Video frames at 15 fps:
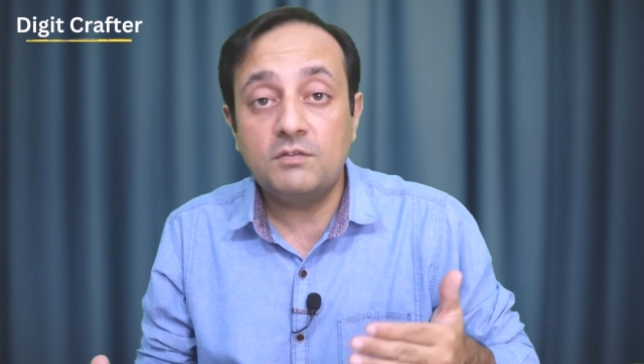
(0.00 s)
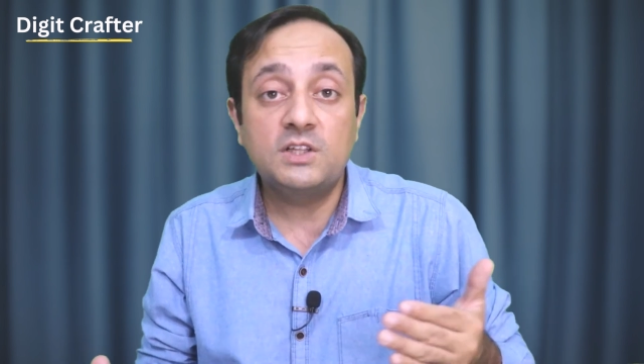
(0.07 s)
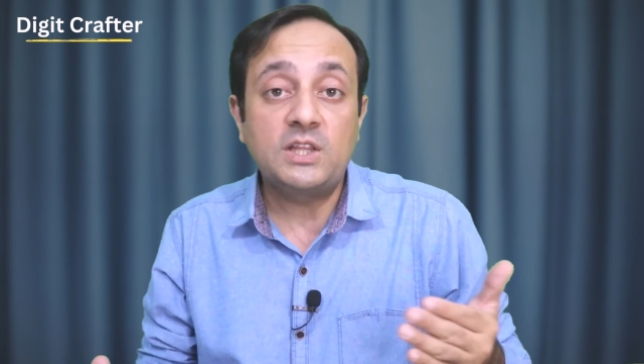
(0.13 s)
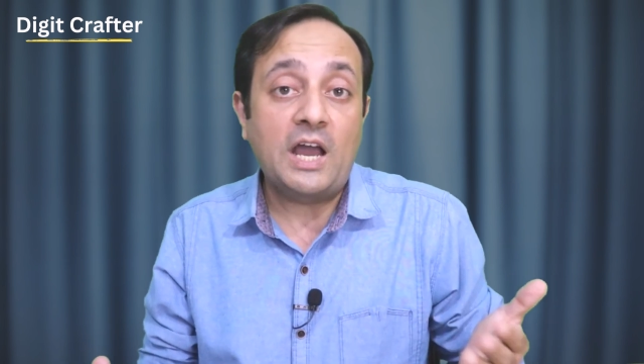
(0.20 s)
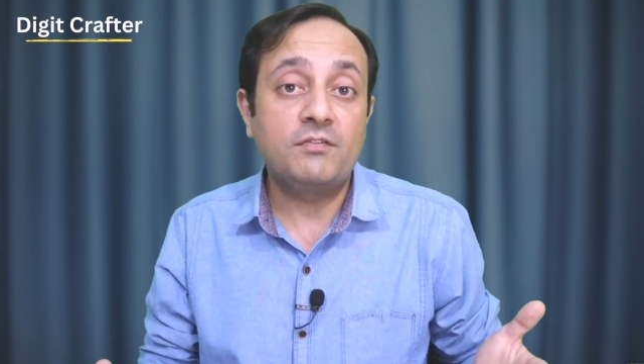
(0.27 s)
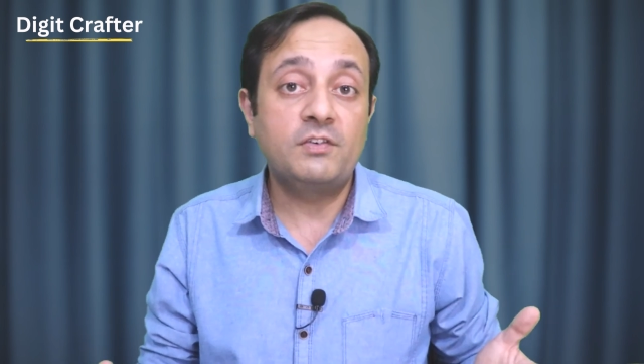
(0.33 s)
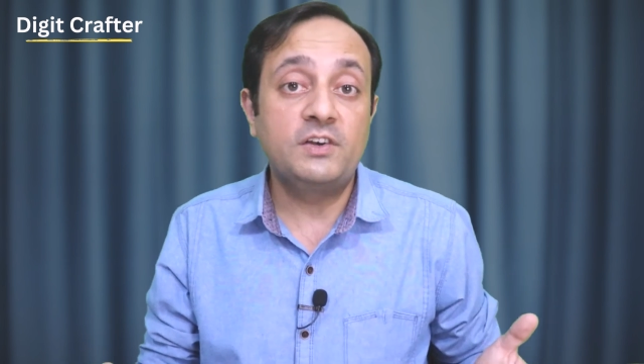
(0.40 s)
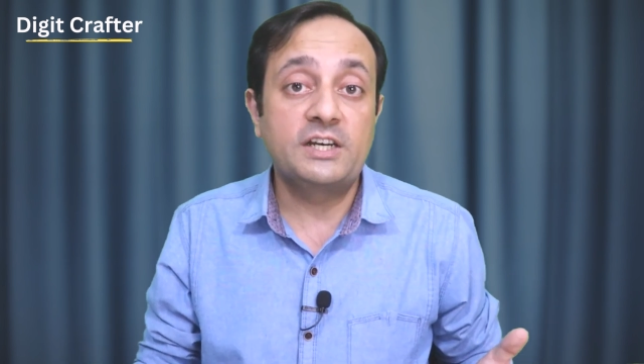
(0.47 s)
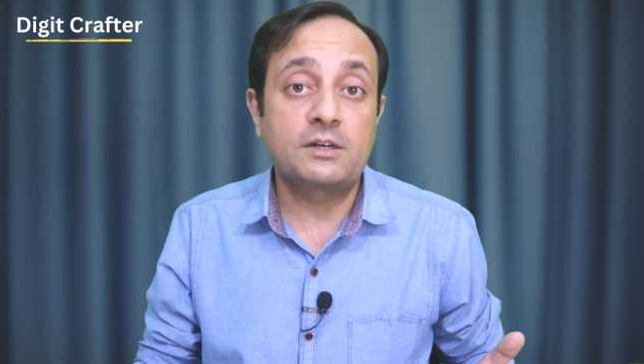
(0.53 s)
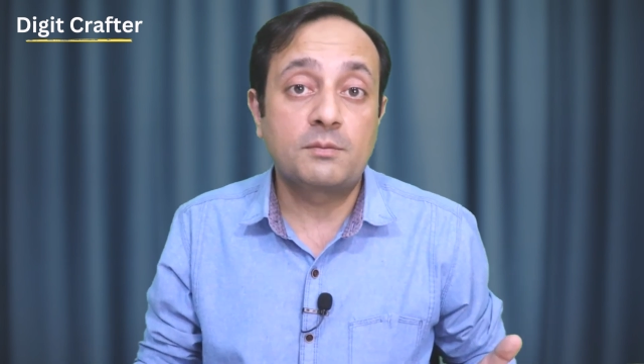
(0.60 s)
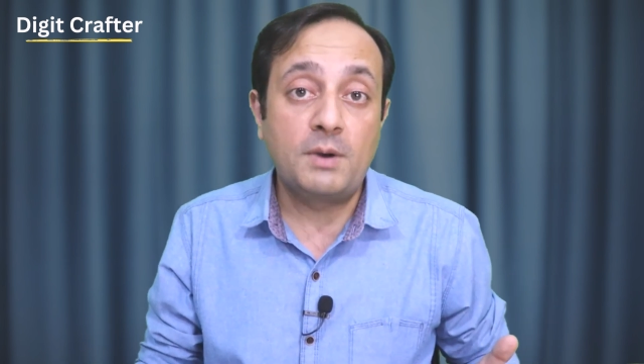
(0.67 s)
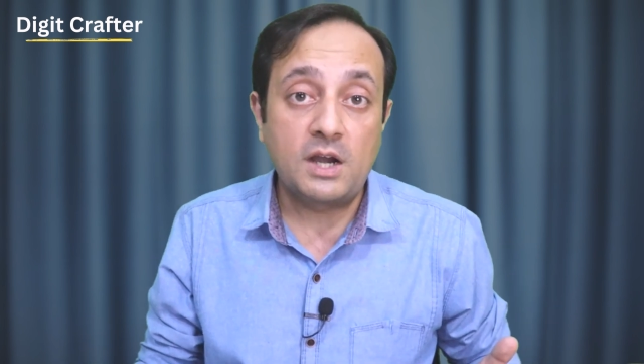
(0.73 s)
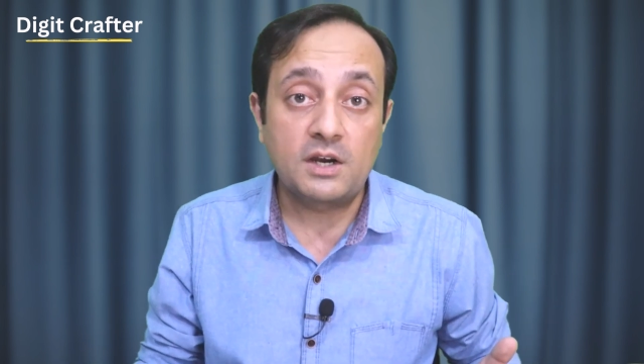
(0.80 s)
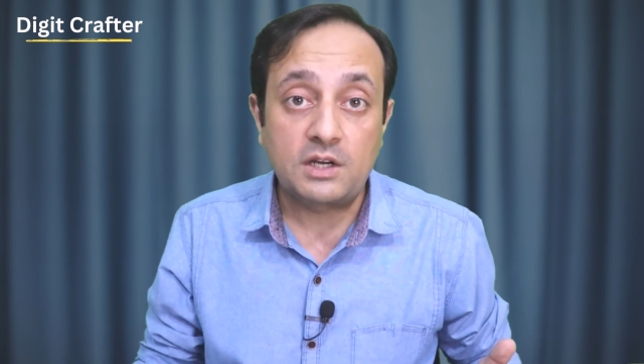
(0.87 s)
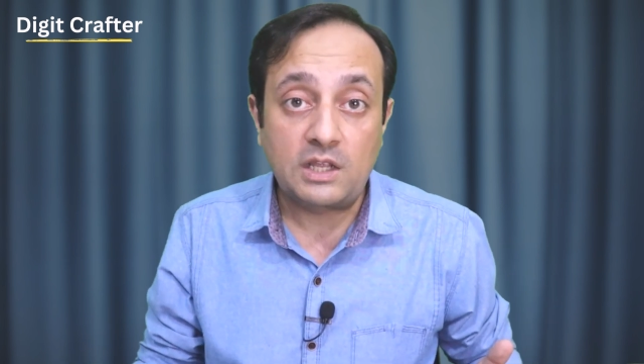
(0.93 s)
with affiliate
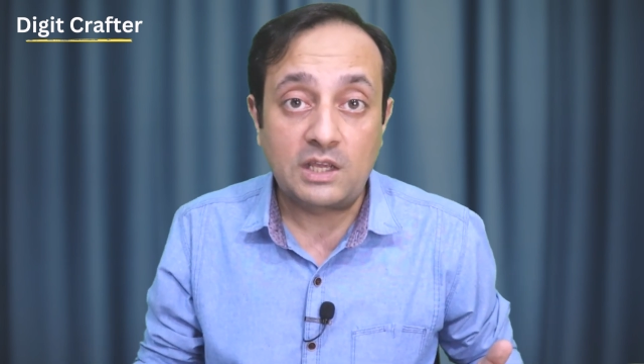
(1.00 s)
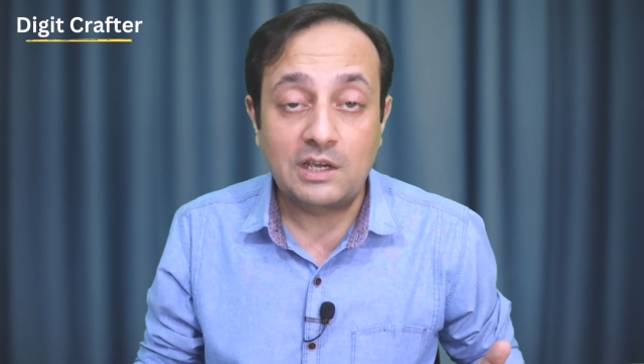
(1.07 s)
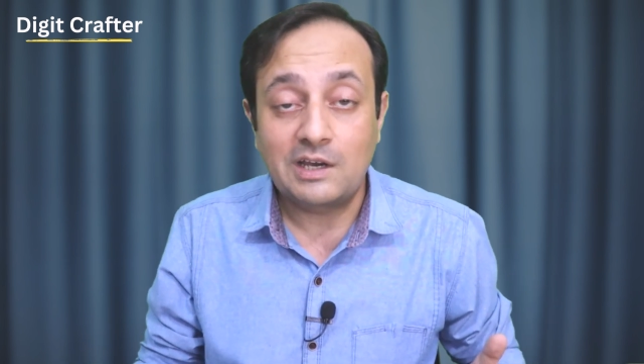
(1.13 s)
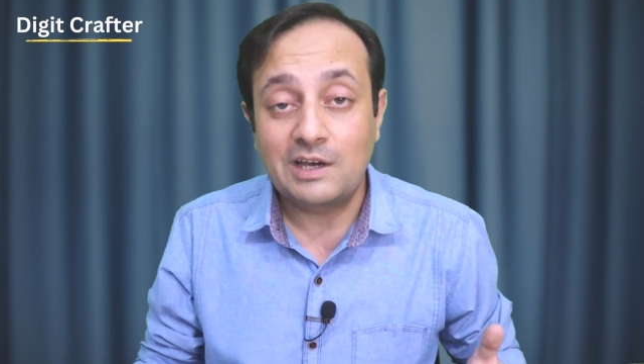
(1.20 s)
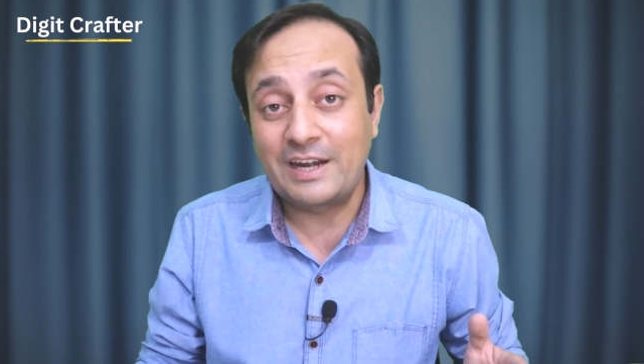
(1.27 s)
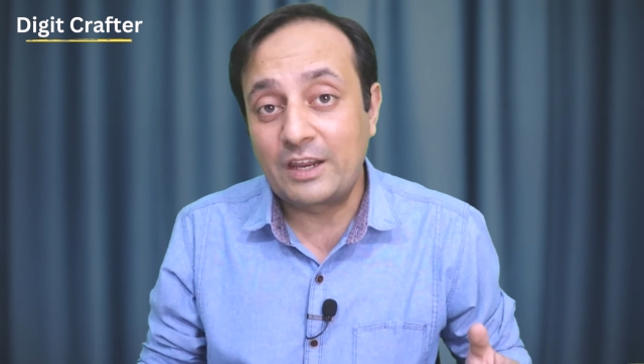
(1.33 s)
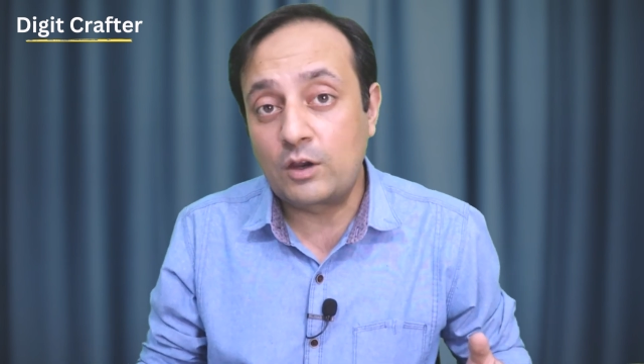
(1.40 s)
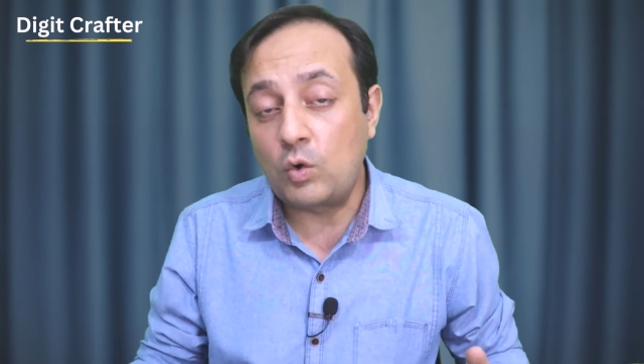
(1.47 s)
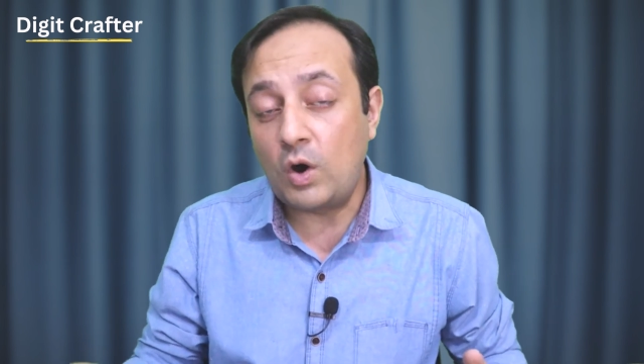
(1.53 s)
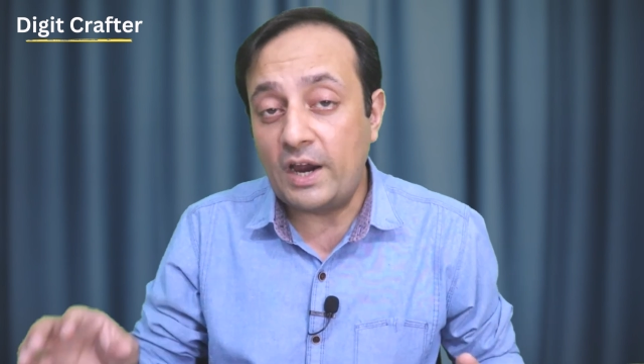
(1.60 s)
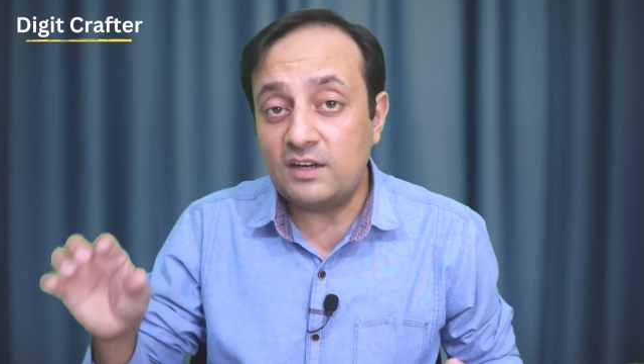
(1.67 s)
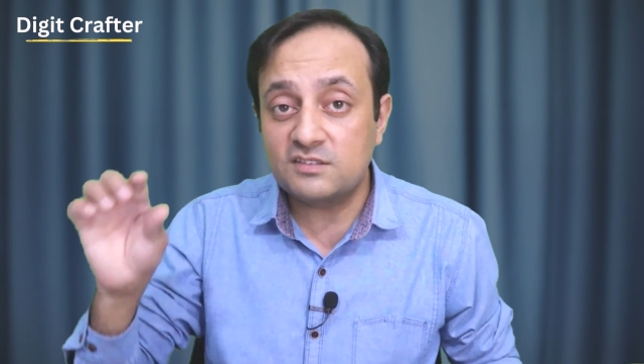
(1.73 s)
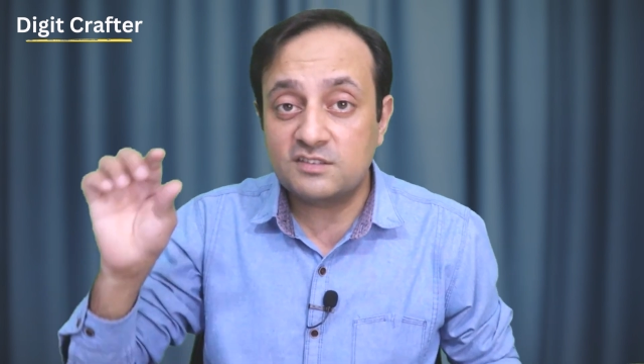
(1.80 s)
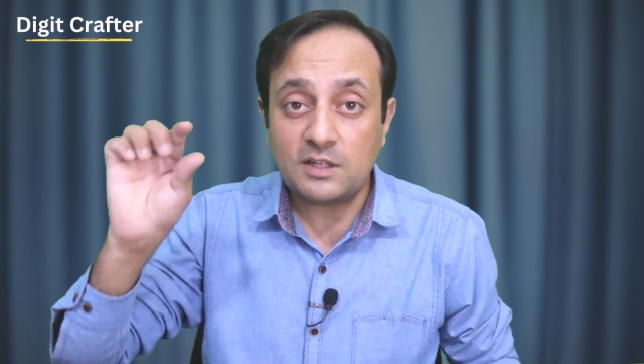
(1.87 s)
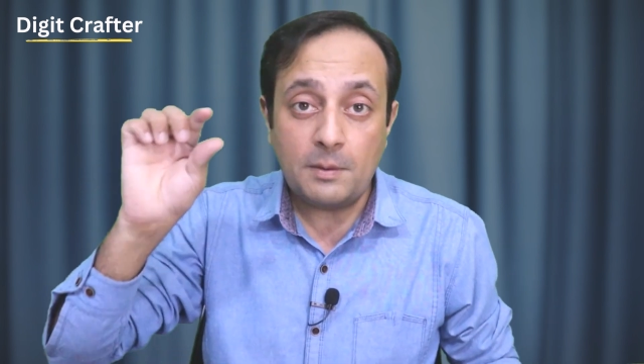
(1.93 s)
marketing
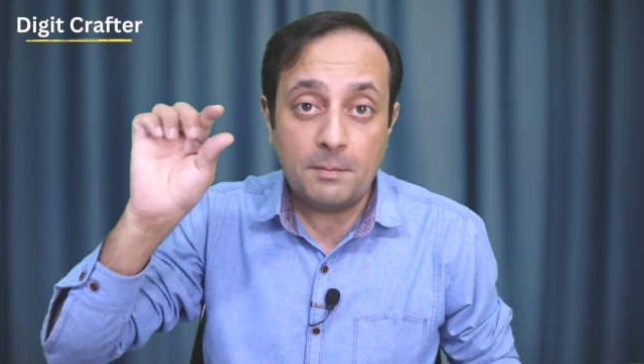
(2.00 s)
requires